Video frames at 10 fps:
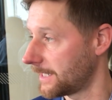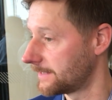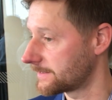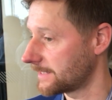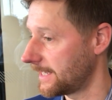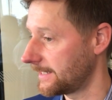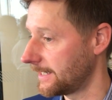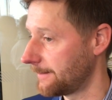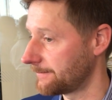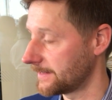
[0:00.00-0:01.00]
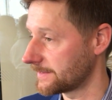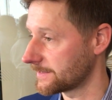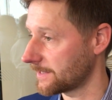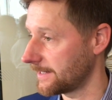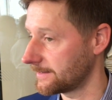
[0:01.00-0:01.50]
It's a
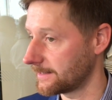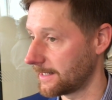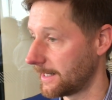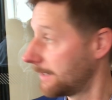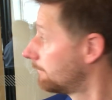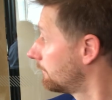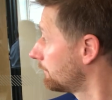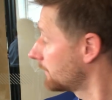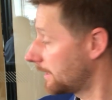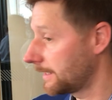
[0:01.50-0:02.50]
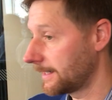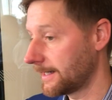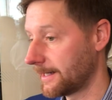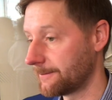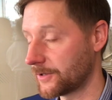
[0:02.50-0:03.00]
site
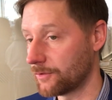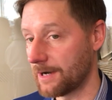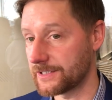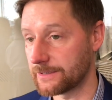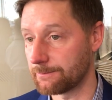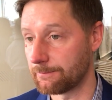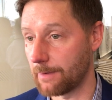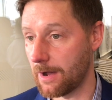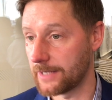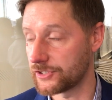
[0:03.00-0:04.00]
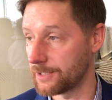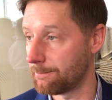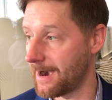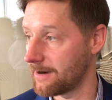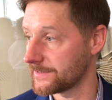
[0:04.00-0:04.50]
curated by
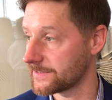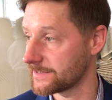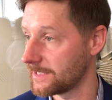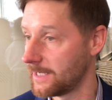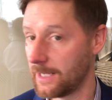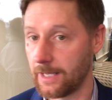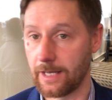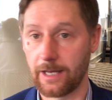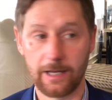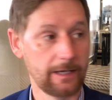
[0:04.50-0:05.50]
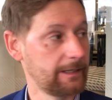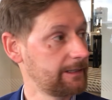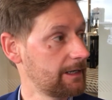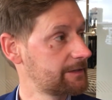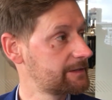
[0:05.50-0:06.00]
Jim Maris. He
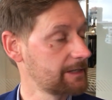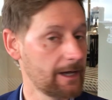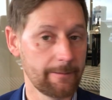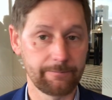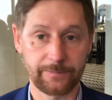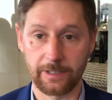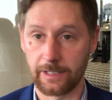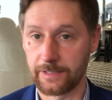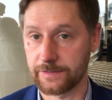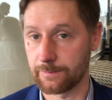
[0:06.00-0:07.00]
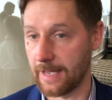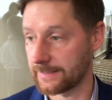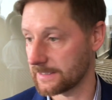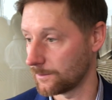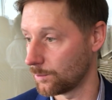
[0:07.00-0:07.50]
does some
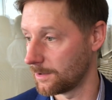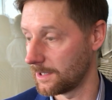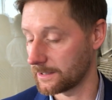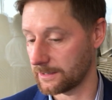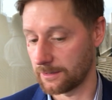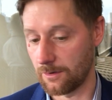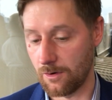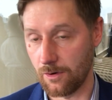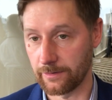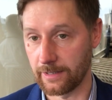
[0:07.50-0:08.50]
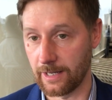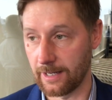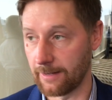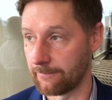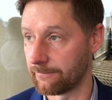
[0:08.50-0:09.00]
excellent work
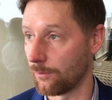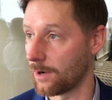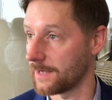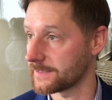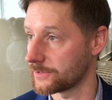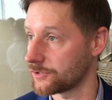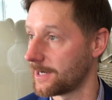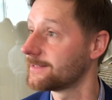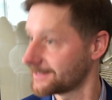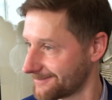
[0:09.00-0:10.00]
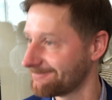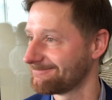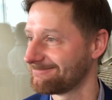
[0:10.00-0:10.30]
on forecasting trends,